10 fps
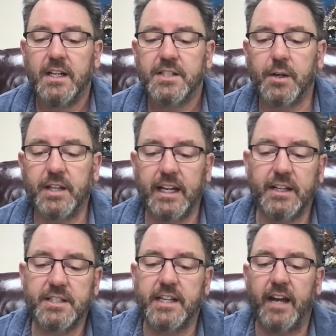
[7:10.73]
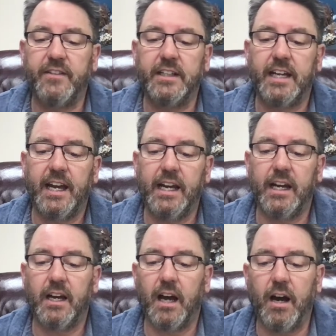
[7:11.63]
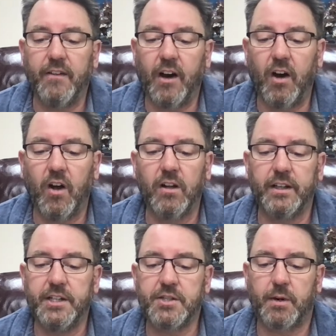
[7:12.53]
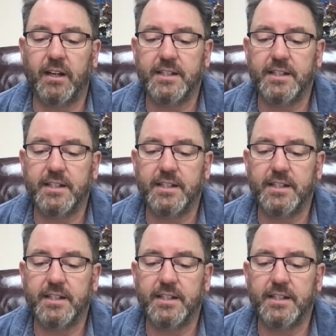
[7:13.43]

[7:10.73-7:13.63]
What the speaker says: So then it's David, king of all Israel.